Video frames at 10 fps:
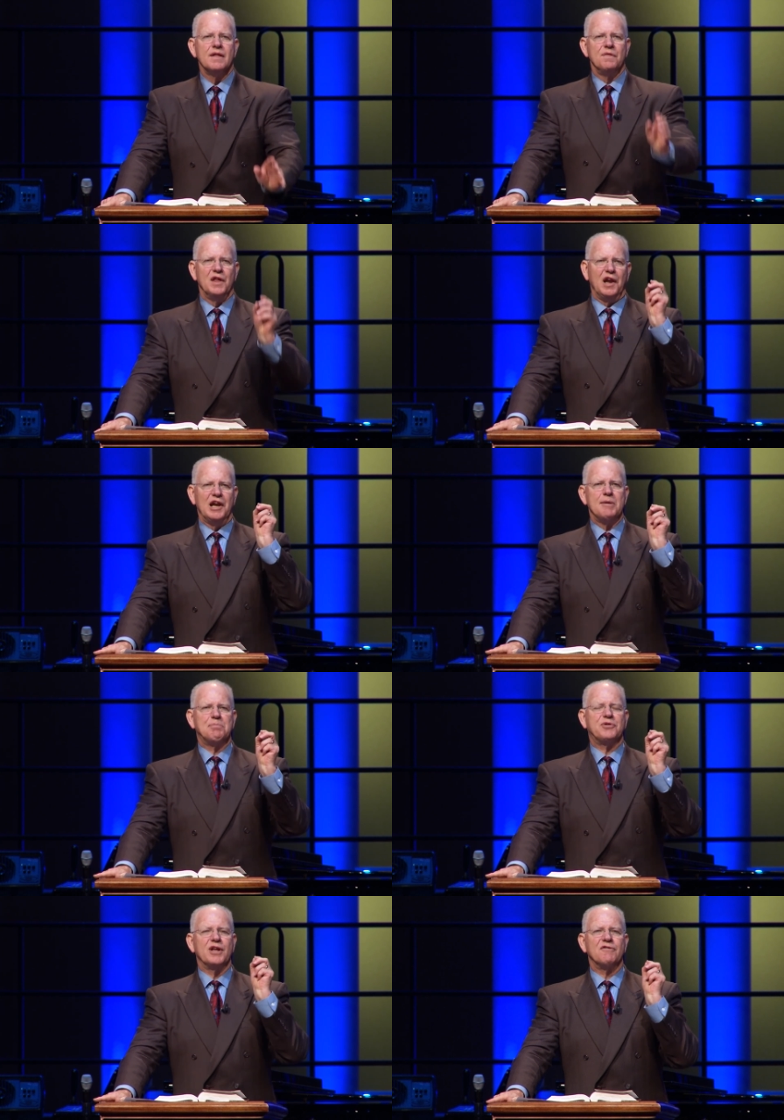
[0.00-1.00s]
The
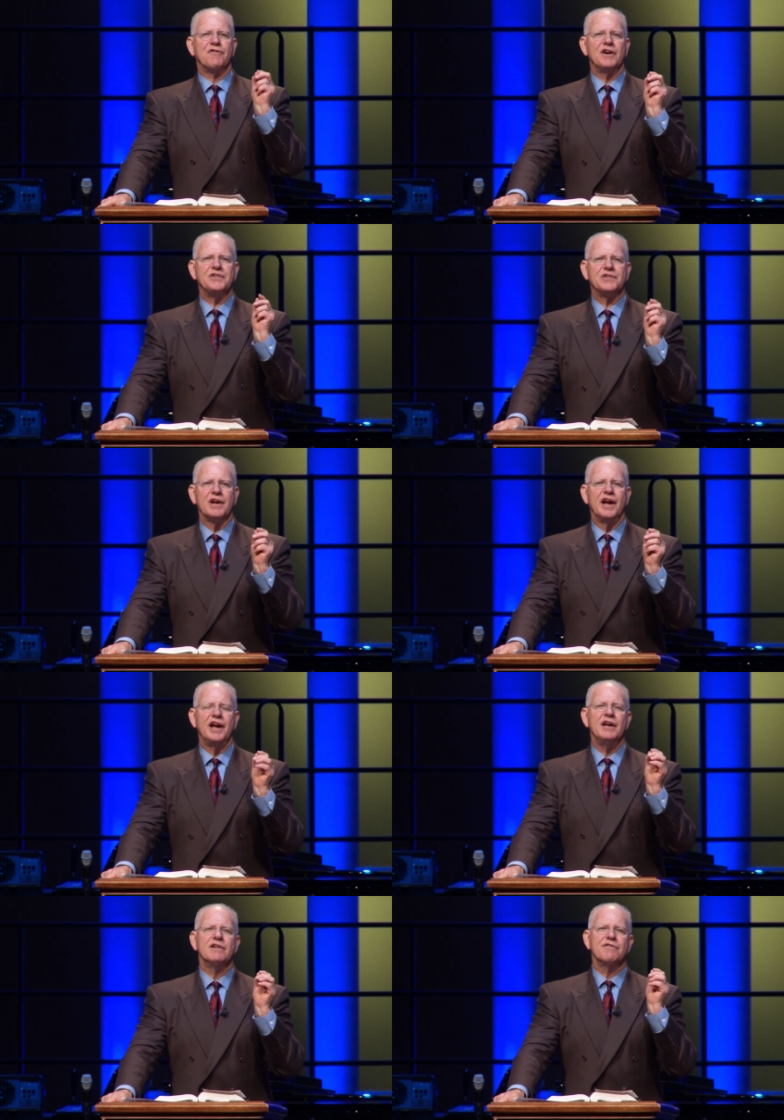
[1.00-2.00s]
lips that first
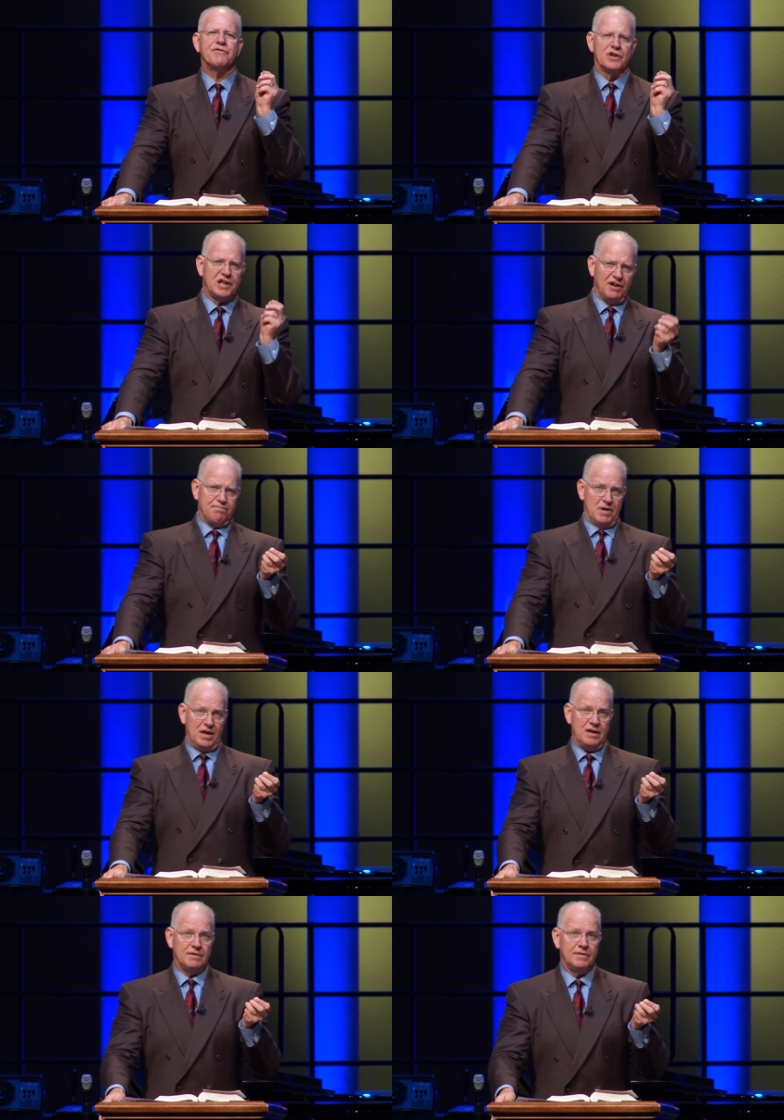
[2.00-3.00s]
say, Forgive
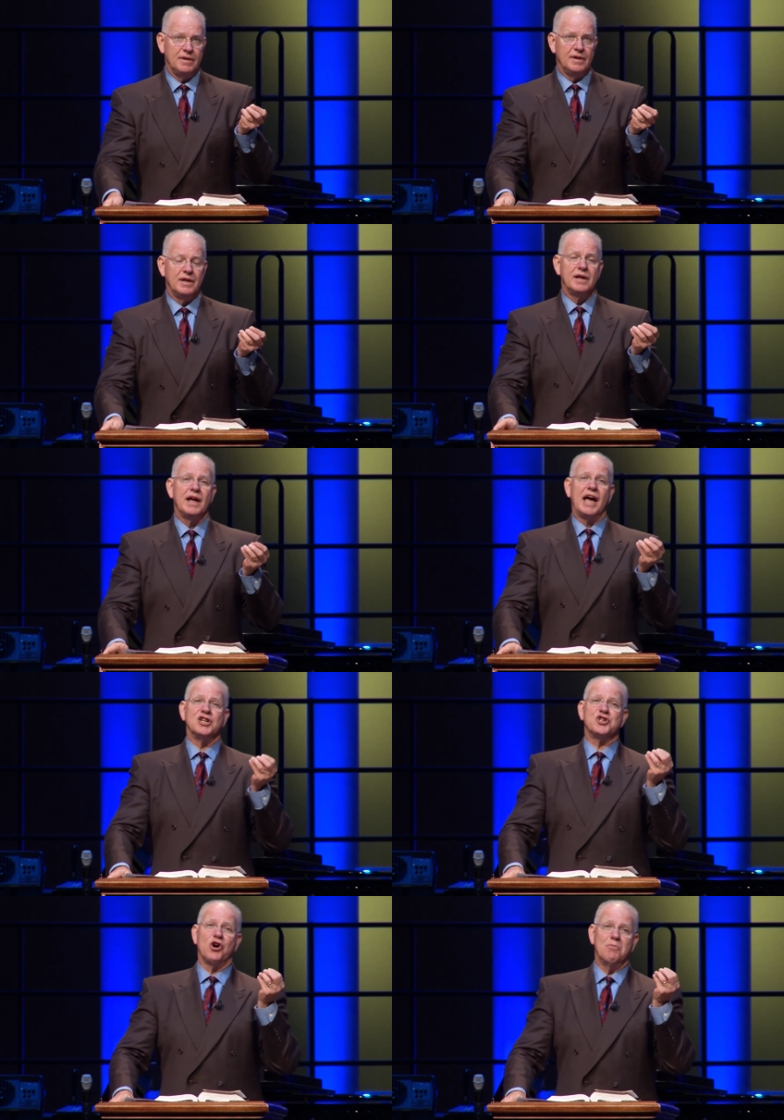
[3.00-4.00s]
me and
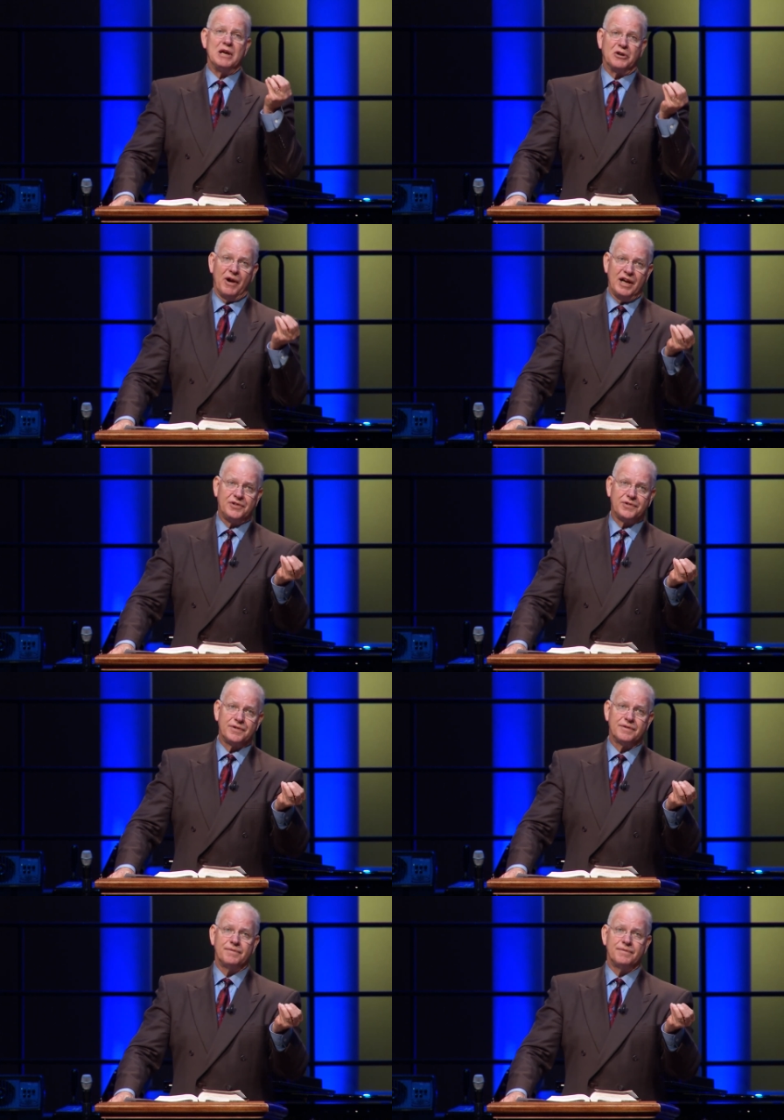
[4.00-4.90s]
show me grace,